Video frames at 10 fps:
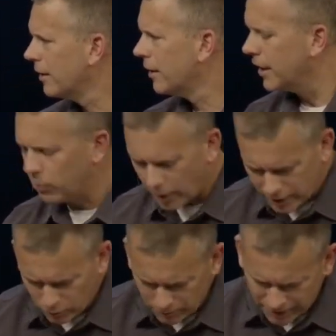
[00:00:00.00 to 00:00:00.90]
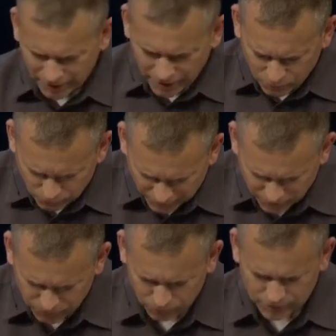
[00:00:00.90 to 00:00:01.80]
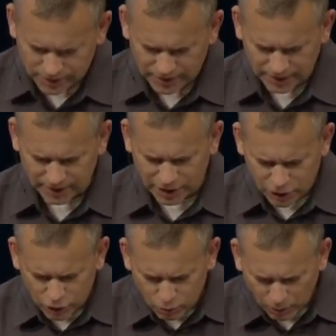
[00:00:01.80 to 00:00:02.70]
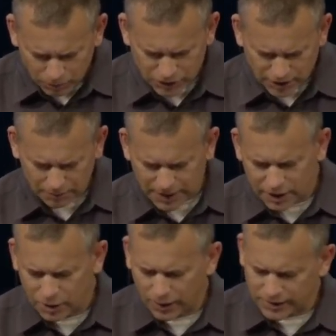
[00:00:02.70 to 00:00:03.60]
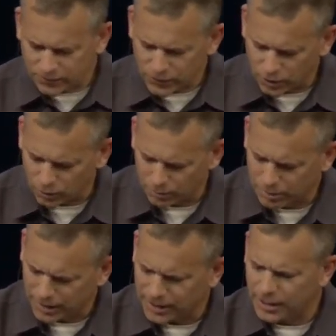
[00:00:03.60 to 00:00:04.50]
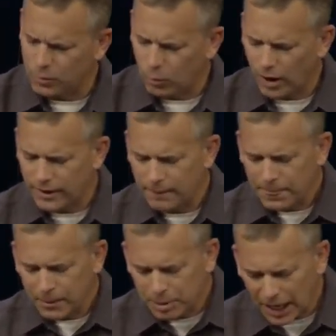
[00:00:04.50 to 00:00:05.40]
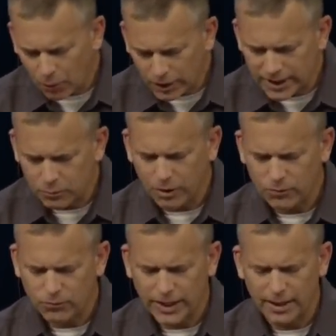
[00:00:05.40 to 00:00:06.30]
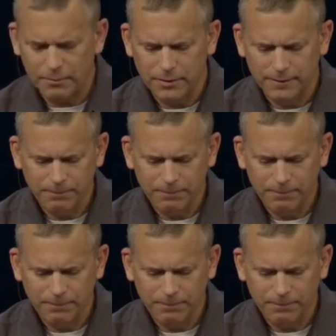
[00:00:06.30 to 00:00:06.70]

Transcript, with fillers: He wanted to remain faithful to the end. He knew what was coming. He knew how difficult it would be. He didn't want power. He didn't want fame.